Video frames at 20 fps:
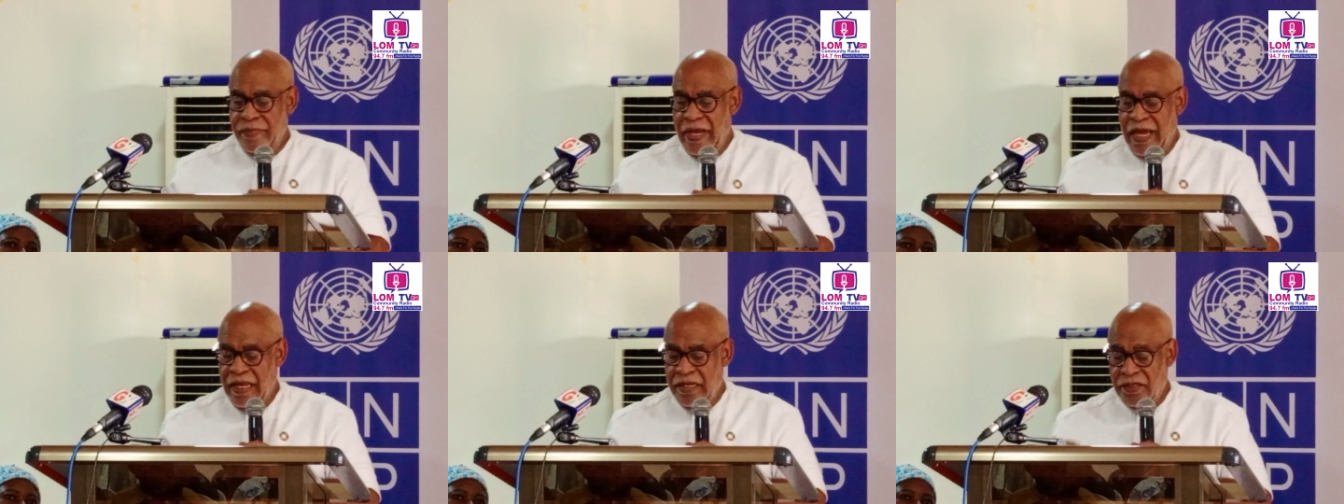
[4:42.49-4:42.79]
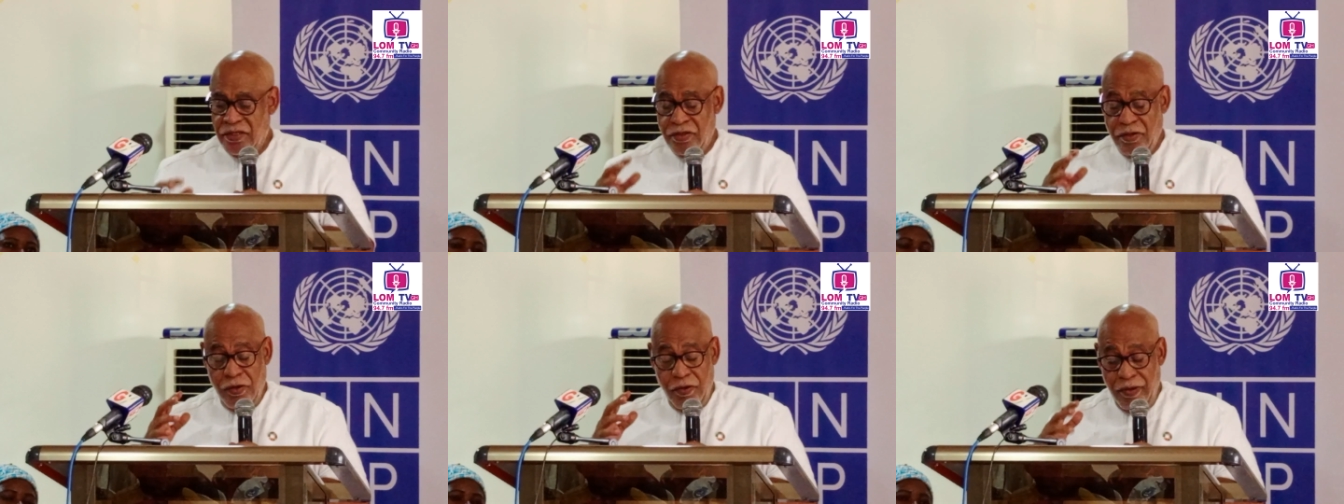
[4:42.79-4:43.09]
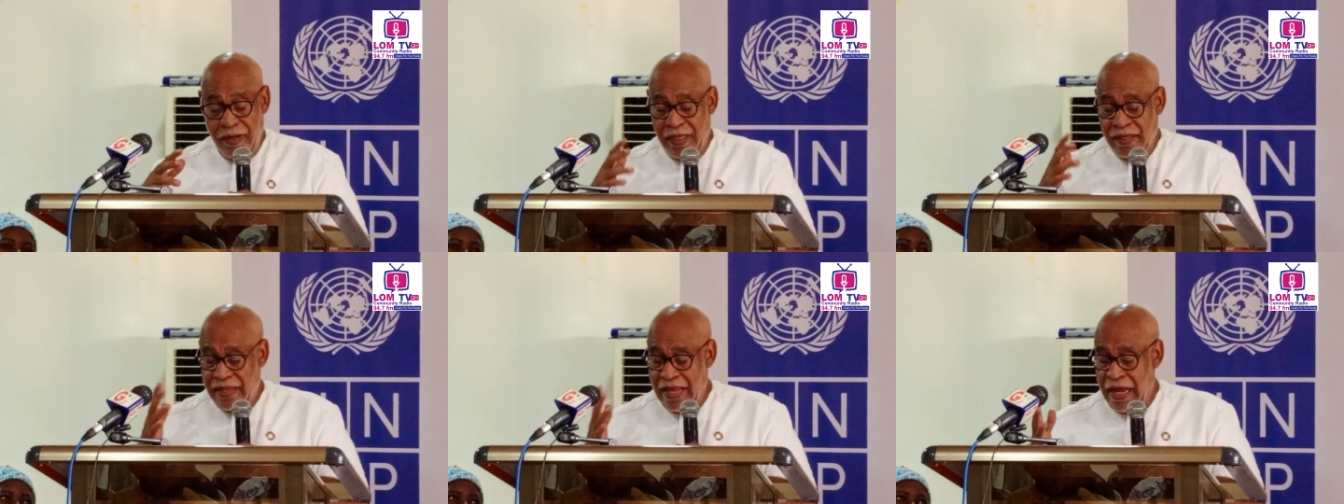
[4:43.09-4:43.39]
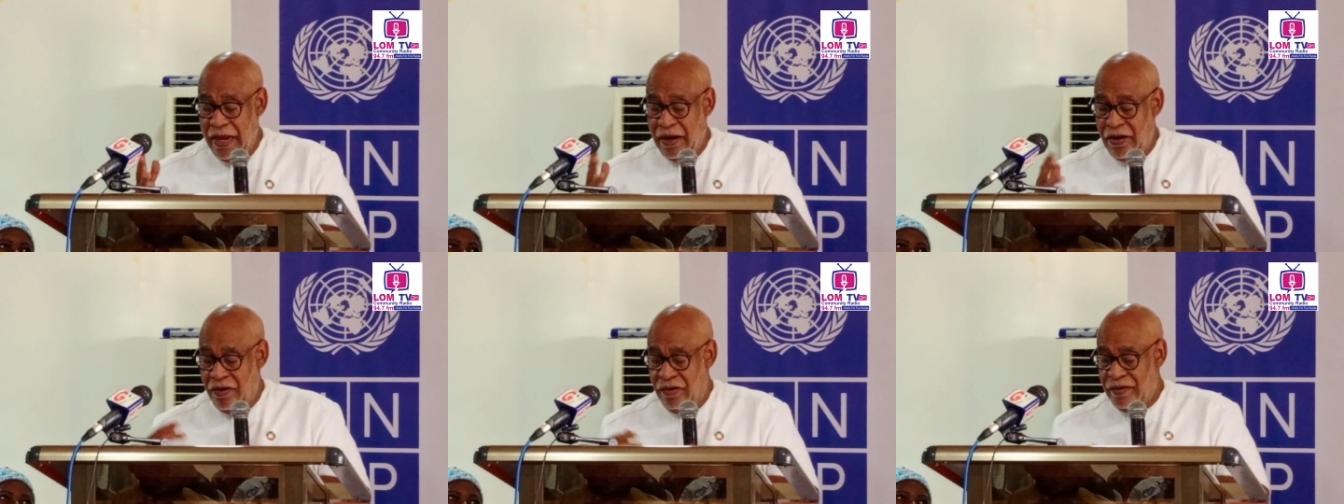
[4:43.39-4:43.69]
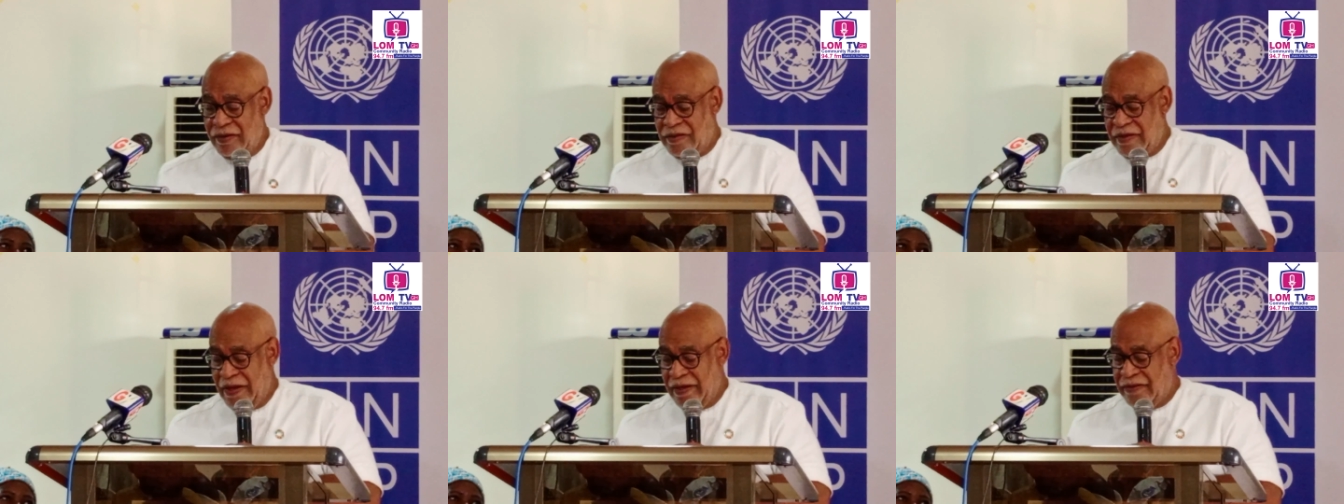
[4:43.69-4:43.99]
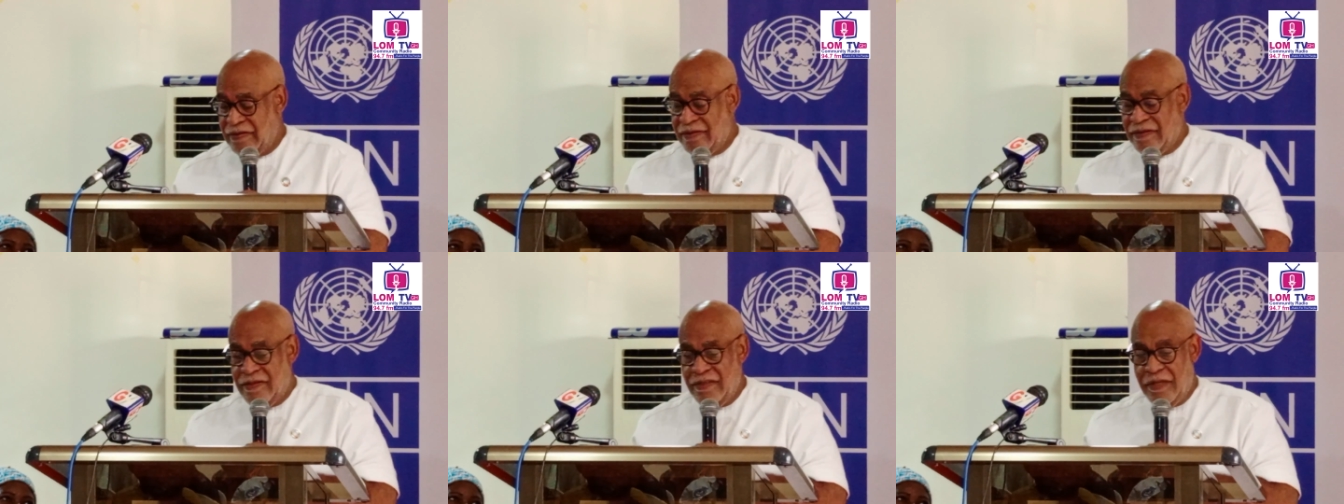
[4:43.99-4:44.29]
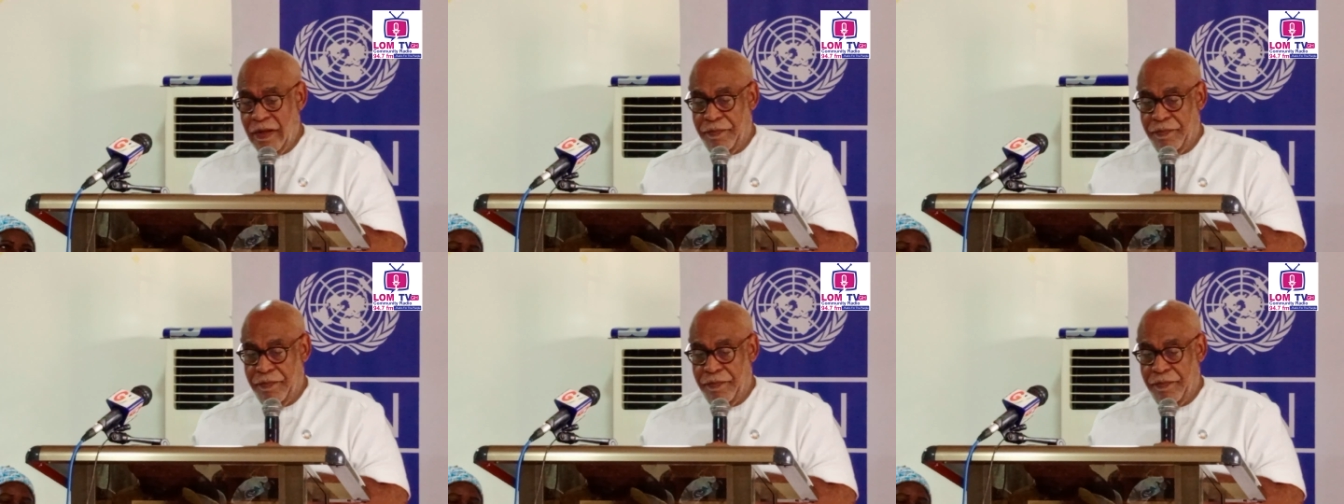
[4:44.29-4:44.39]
And so in that context,